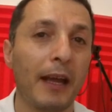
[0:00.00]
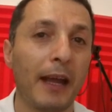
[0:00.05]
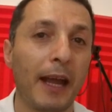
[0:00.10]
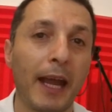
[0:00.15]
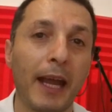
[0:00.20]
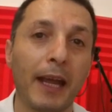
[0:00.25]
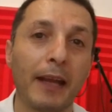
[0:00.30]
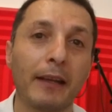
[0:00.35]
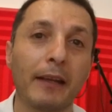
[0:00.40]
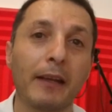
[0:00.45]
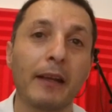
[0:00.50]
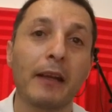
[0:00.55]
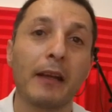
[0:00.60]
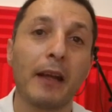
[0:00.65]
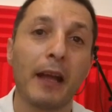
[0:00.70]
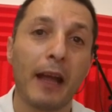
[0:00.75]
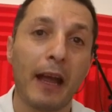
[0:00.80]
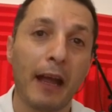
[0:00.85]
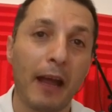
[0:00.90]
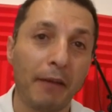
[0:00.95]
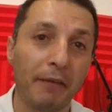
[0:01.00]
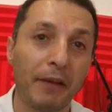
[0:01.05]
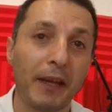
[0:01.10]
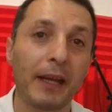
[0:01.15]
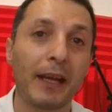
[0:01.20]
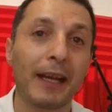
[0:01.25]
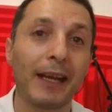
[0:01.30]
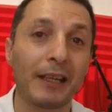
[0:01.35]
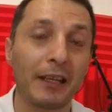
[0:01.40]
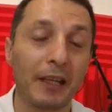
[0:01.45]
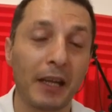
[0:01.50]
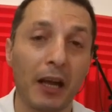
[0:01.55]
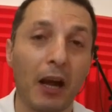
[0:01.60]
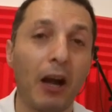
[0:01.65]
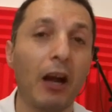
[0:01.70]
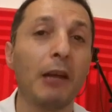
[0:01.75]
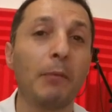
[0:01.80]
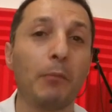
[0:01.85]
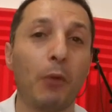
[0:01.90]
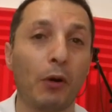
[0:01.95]
and having a
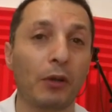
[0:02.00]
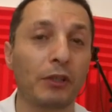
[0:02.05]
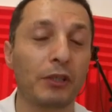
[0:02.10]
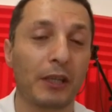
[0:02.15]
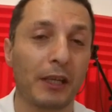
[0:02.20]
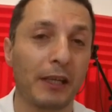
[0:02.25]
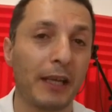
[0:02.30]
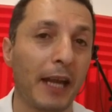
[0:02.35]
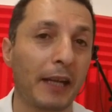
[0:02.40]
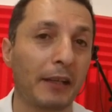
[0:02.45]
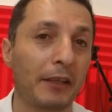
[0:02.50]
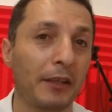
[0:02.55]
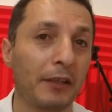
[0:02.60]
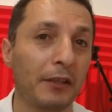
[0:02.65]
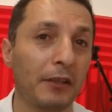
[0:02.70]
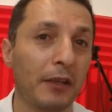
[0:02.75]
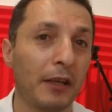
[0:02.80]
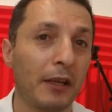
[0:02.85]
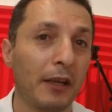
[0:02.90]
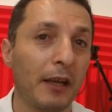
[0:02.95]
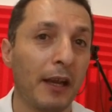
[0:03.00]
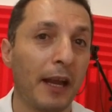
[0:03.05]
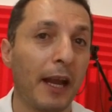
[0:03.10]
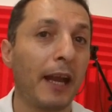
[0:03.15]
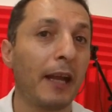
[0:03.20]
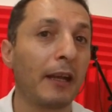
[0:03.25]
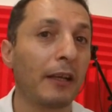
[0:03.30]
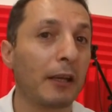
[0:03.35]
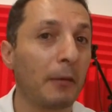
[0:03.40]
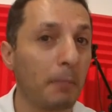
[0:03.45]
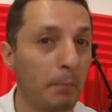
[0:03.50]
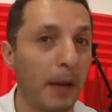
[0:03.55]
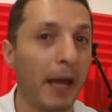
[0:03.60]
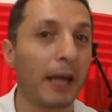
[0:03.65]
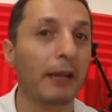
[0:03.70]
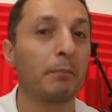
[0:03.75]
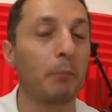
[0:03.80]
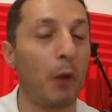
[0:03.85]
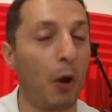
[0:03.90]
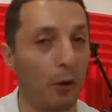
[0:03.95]
DI box connected and
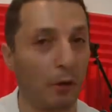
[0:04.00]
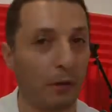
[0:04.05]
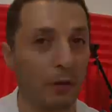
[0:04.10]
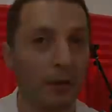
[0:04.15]
compared both.